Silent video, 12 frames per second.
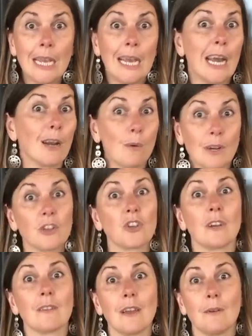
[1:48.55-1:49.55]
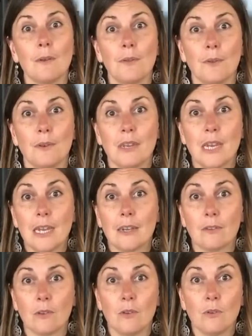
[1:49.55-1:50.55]
and I want to share that with you today
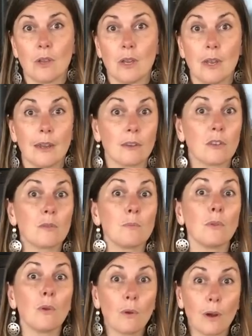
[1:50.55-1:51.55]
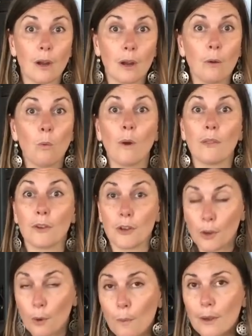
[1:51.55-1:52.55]
so you can explore whether
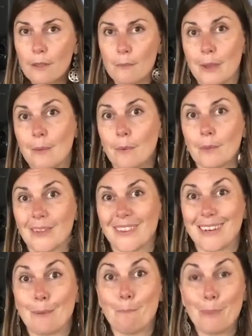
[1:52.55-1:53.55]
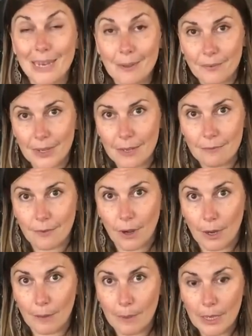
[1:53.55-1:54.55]
you're one of the people that's going to benefit
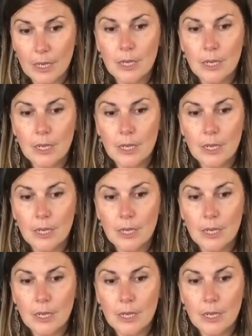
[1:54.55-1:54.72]
from